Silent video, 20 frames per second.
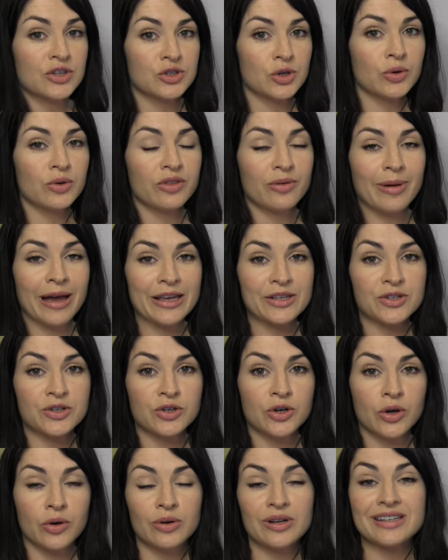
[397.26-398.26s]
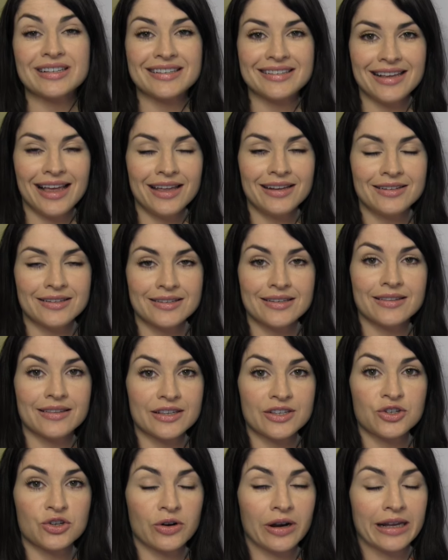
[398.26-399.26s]
So the master node sends
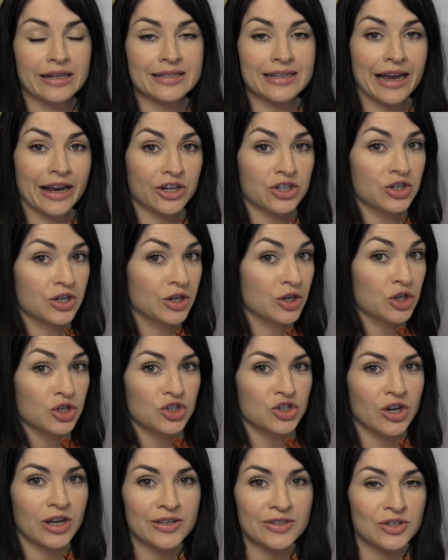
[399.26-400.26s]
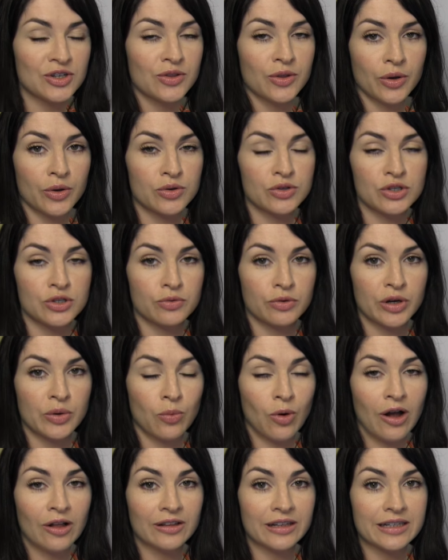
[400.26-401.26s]
this transaction just to those three
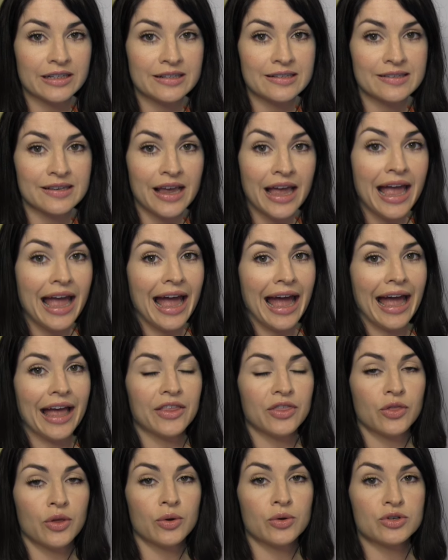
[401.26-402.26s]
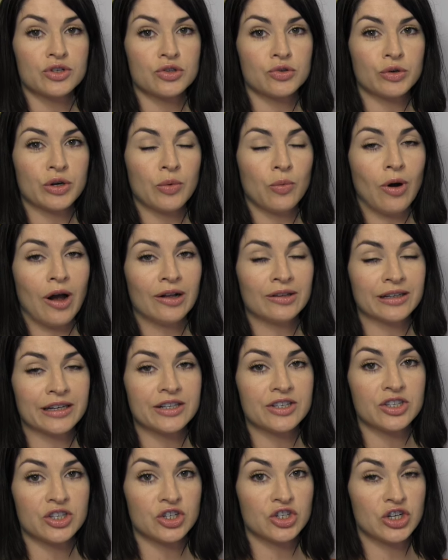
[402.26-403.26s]
wallets, and those three
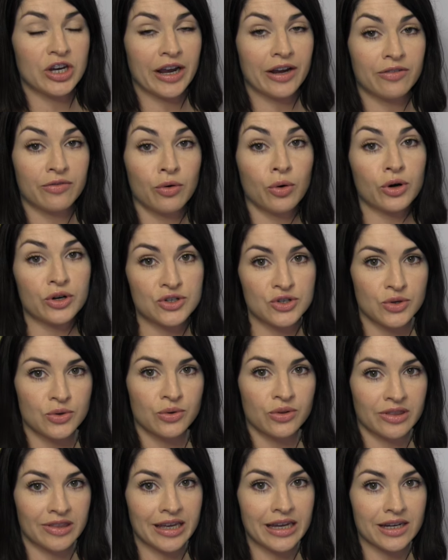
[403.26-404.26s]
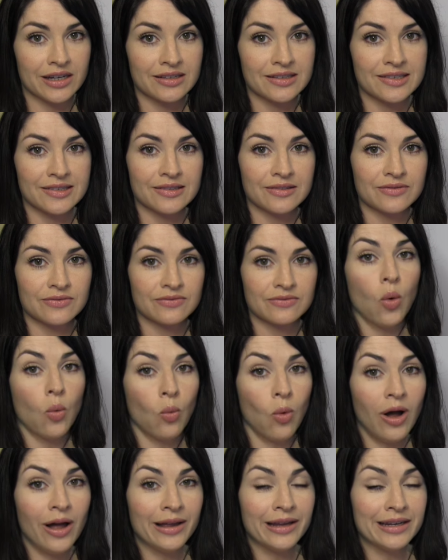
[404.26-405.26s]
wallets check for two things.
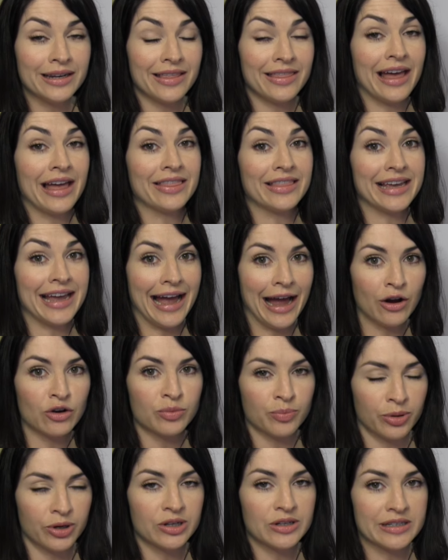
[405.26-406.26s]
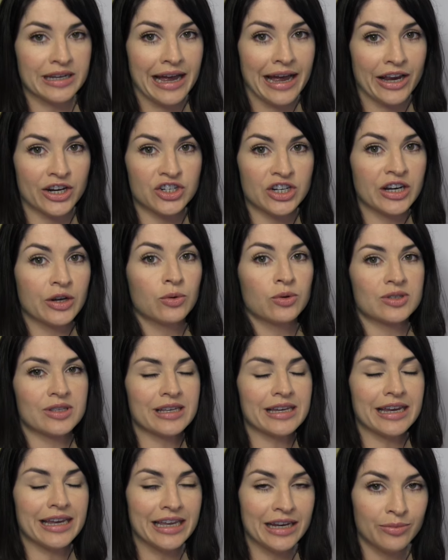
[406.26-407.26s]
One, that the output dash equals
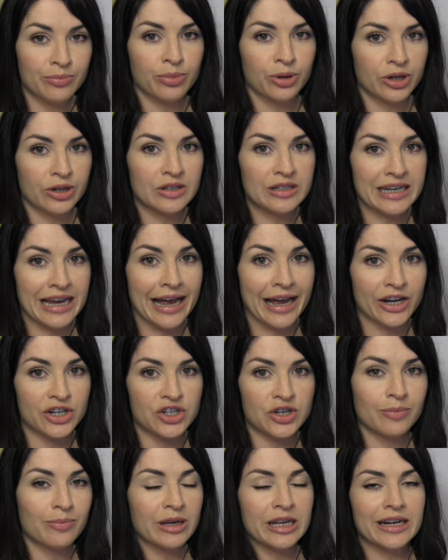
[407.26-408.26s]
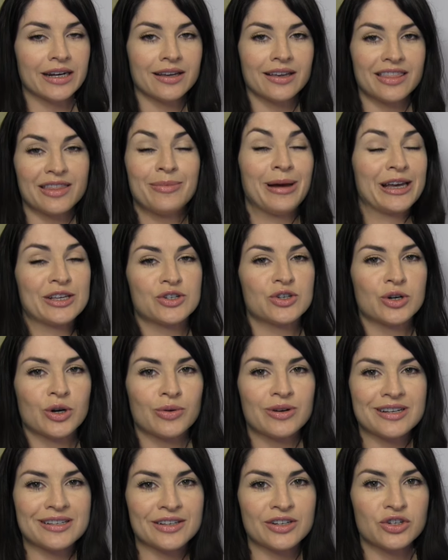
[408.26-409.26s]
the input dash, meaning the master
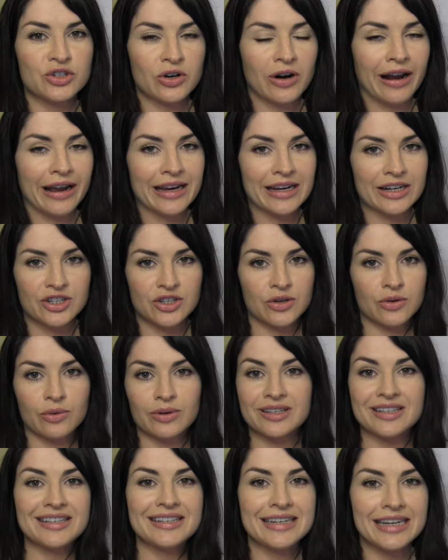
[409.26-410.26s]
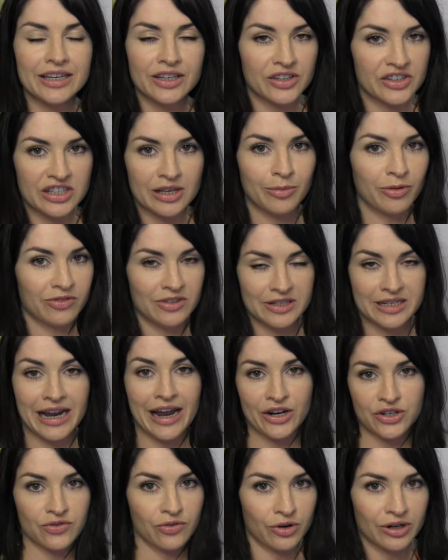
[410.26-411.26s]
node isn't trying to steal some of the
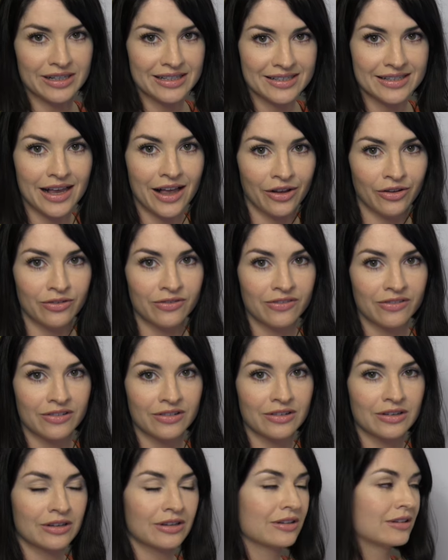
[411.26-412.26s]
dash for itself.